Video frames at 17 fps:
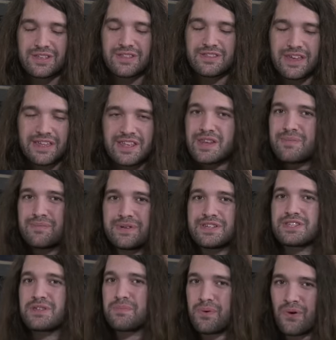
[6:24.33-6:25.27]
They didn't
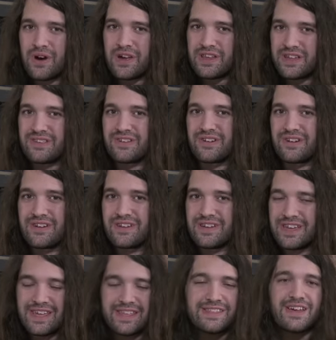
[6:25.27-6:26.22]
miss the point either.
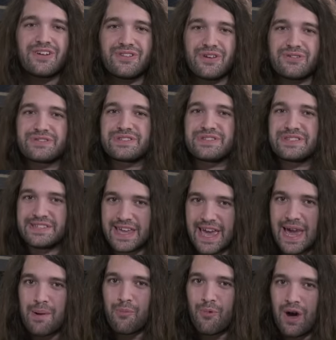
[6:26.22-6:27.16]
Intel knows
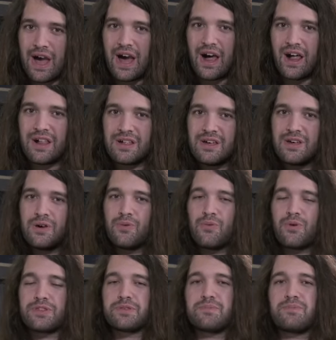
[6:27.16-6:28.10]
damn well
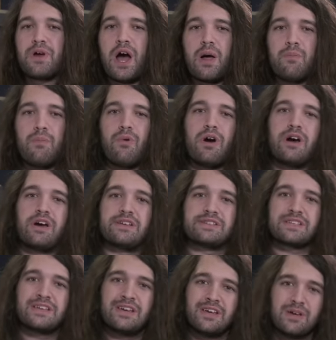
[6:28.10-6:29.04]
what the problem
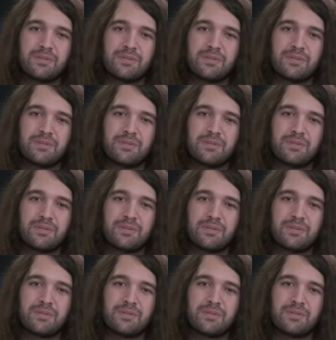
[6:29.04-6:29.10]
was,